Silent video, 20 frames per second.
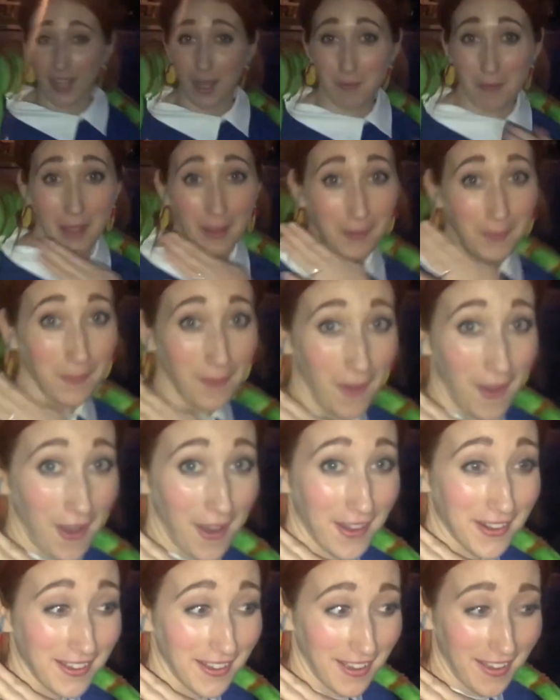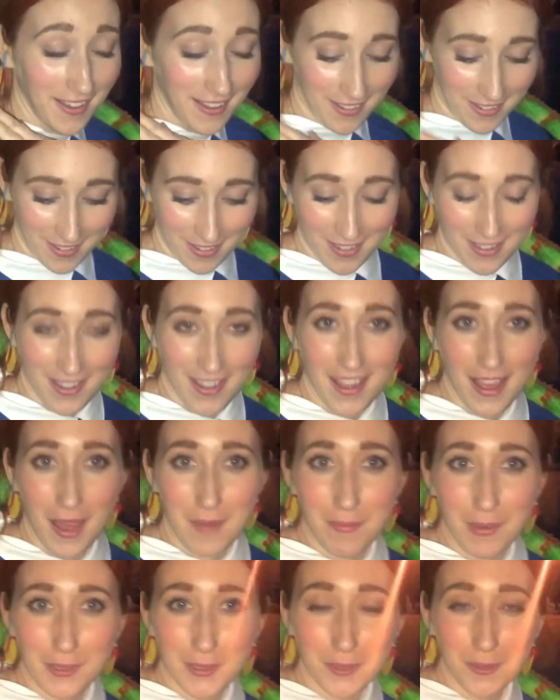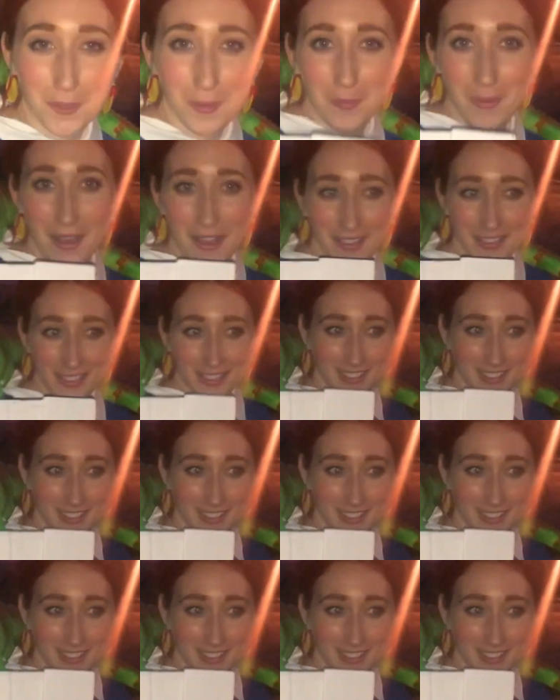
I got my iguana. My school bus.